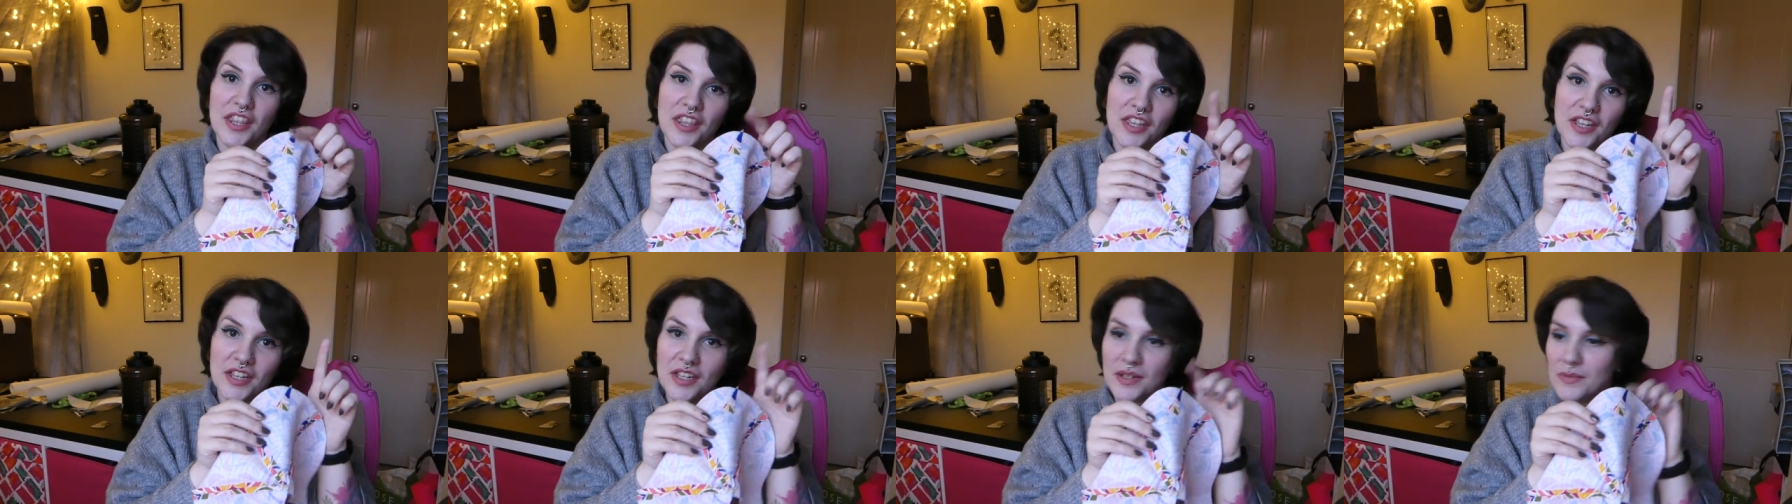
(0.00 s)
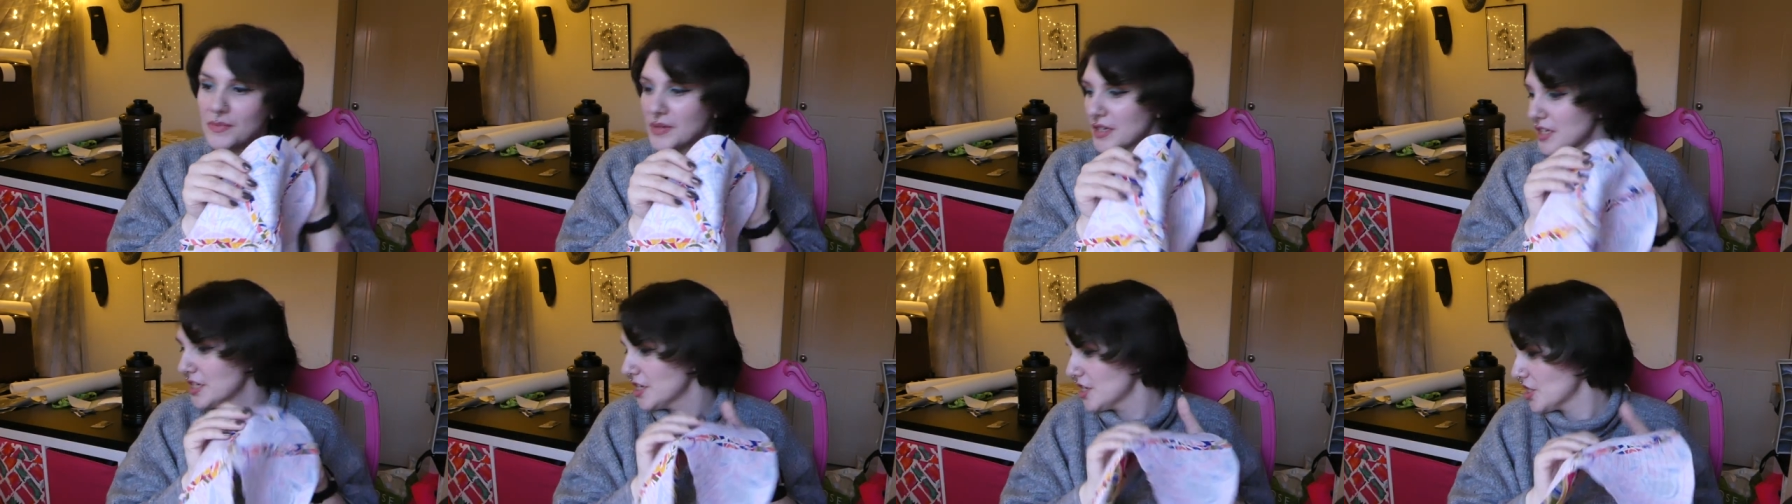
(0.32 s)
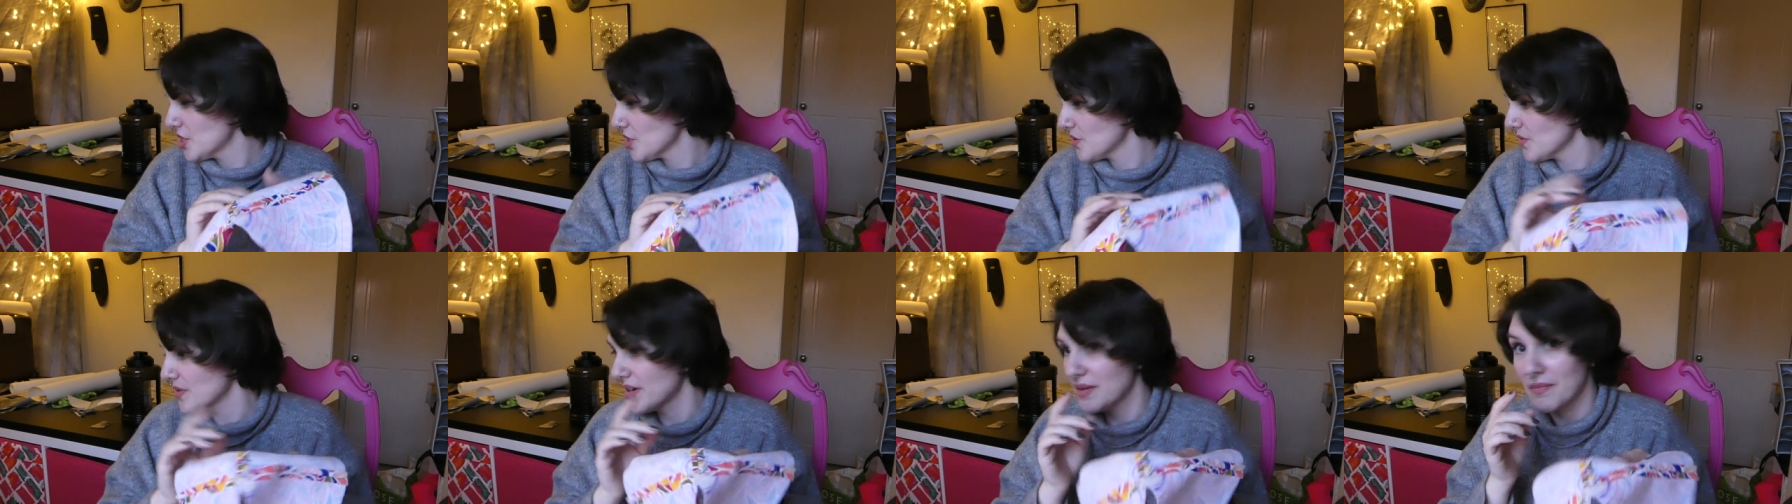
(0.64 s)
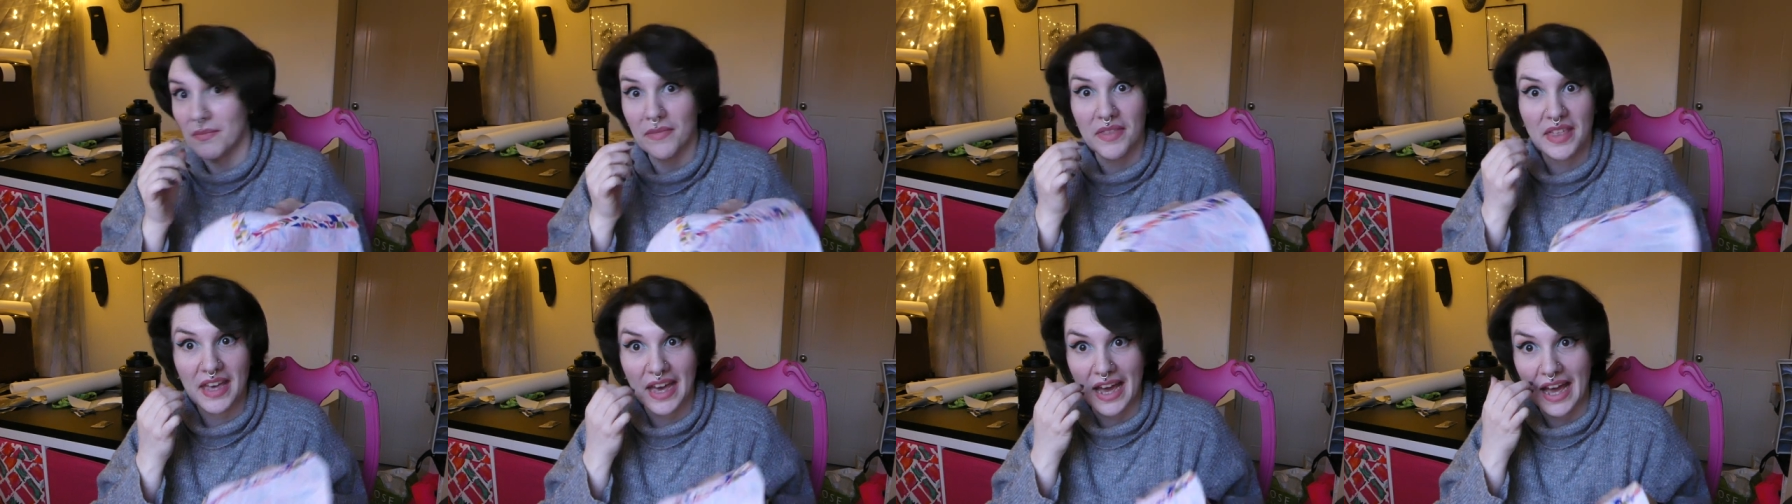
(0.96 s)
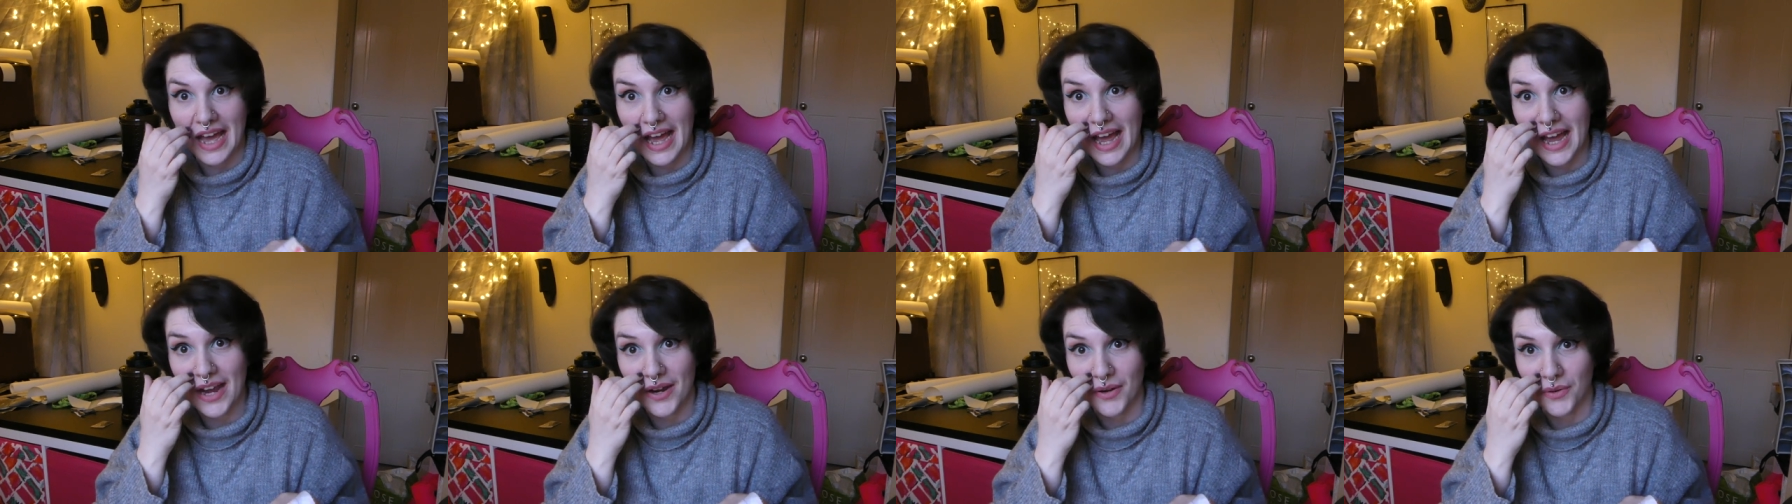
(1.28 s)
think I'm gonna trim that
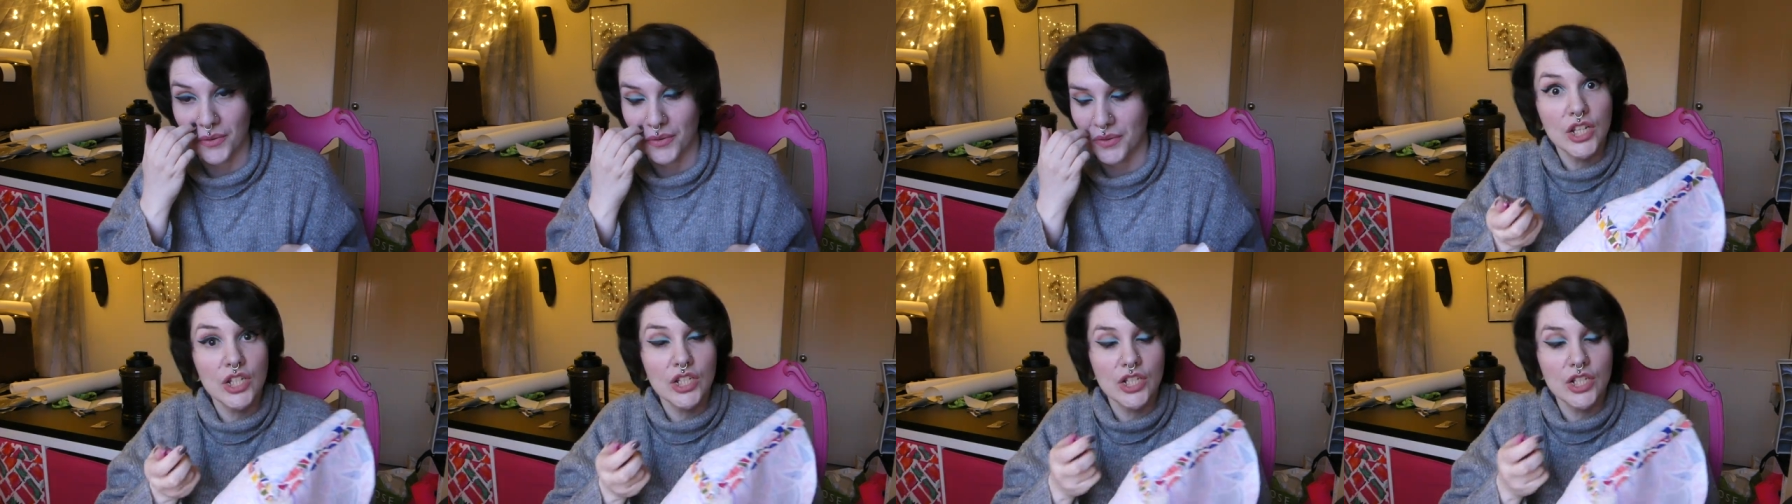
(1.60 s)
out.